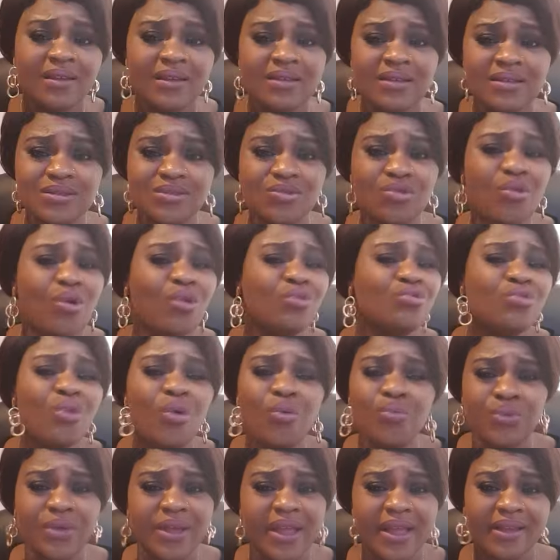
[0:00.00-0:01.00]
It's gone
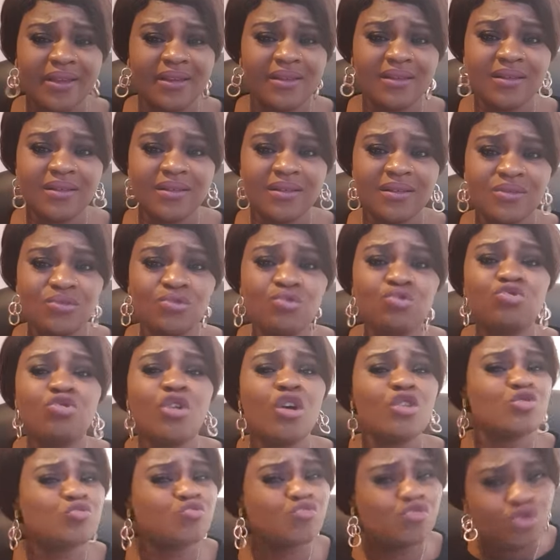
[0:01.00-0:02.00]
nowhere. You
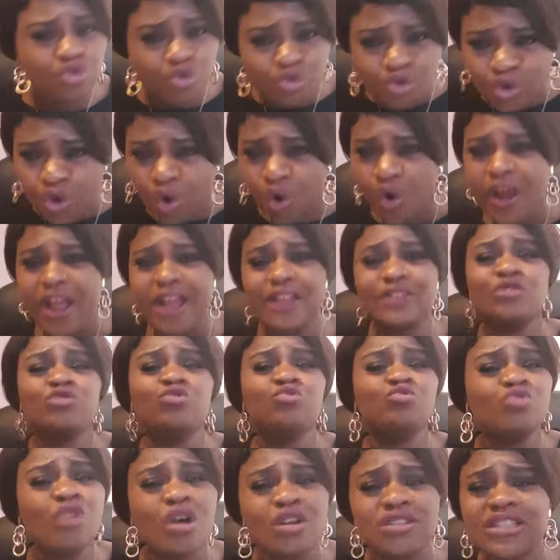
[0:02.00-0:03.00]
just chook your head.
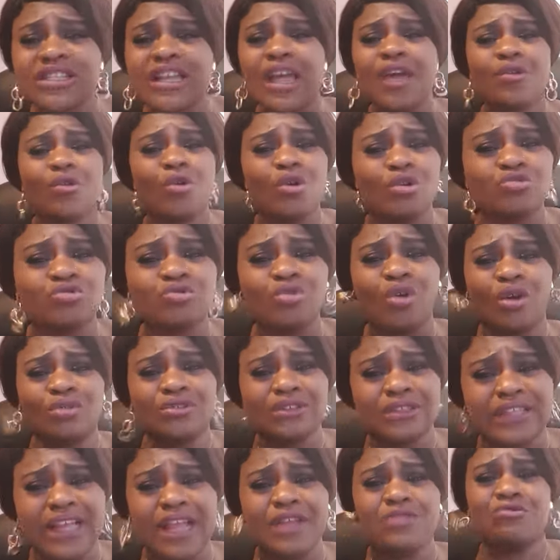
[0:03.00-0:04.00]
You know, say road,
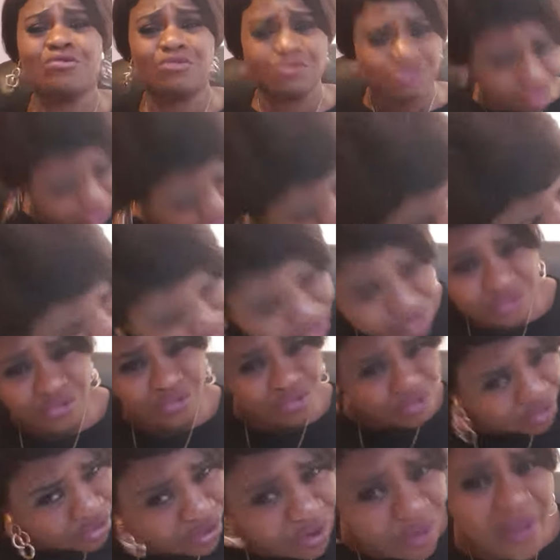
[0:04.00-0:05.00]
no day. You they
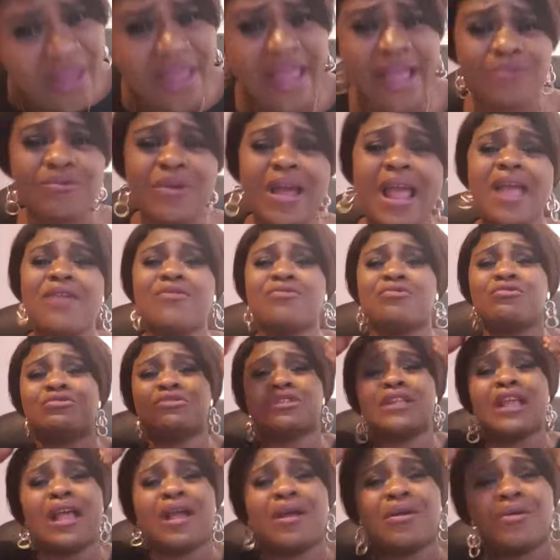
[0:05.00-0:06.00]
chook your head. Where you
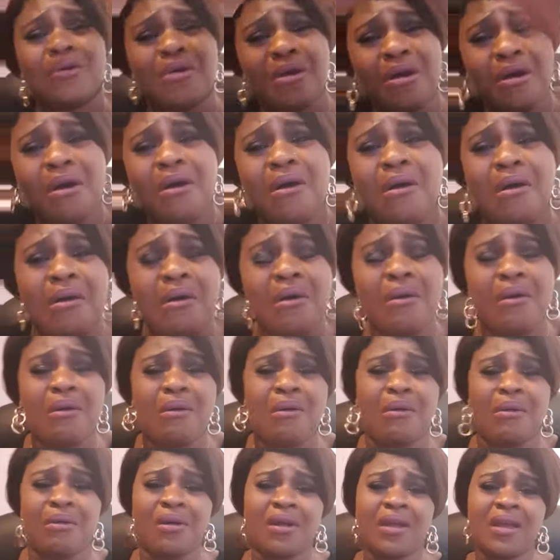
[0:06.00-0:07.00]
they
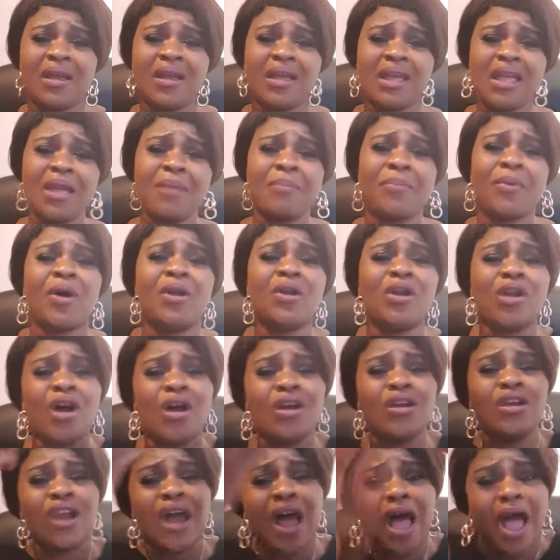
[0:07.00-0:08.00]
go?
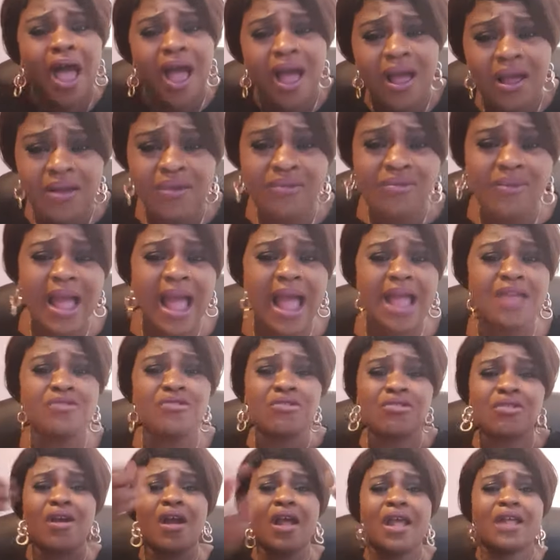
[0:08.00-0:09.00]
Ibolola, where are
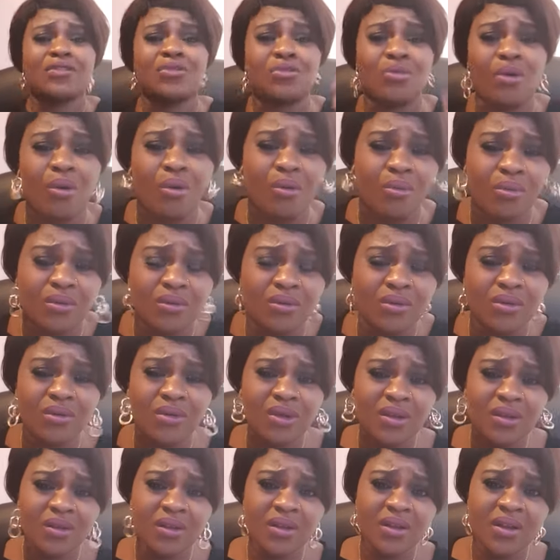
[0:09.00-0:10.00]
you going to?
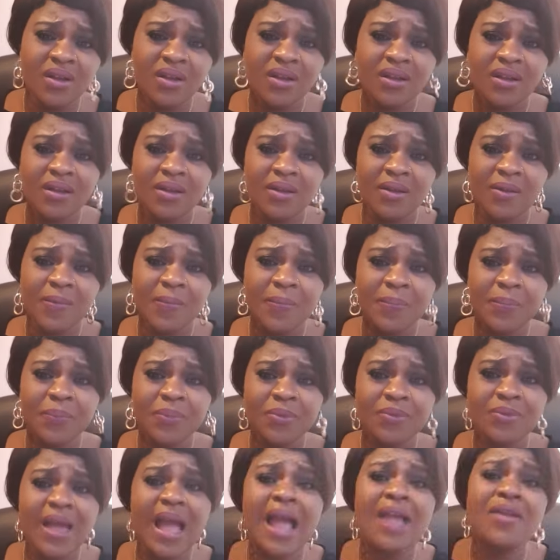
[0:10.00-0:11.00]

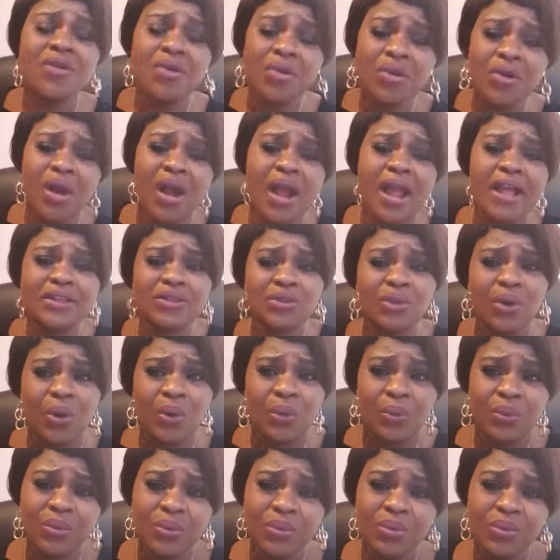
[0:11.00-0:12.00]
Where are you going
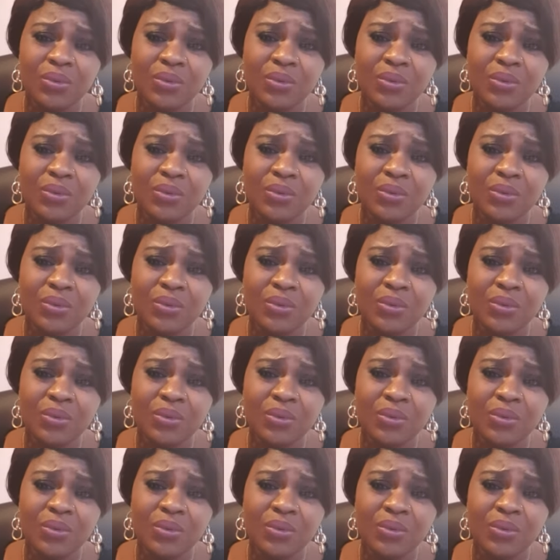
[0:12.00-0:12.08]
to?